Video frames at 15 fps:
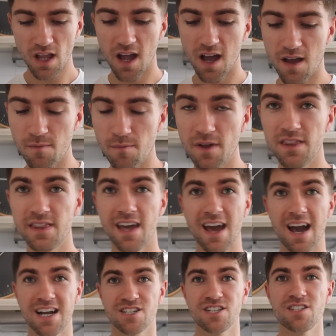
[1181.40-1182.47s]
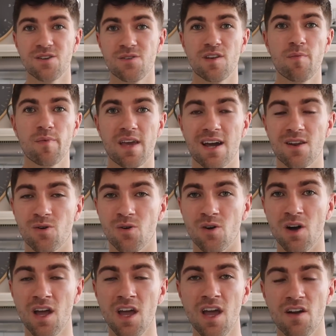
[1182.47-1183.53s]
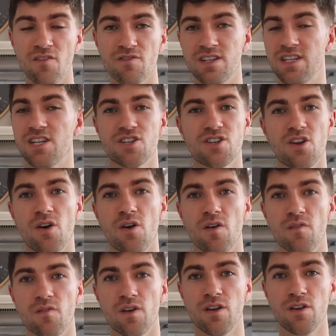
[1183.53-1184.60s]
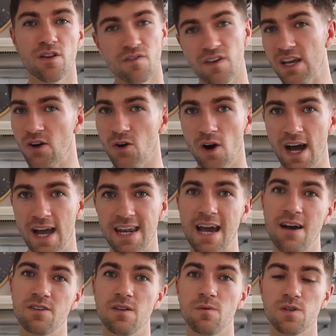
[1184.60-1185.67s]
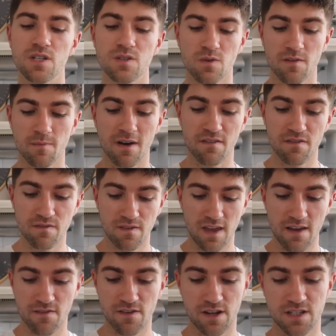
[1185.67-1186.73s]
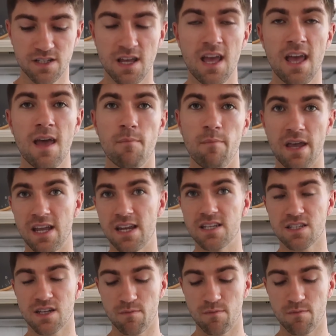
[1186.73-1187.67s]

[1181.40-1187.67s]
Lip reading: They're actually doing a piano rendition of Ludovico Einaudi, which is one of my favourite pianist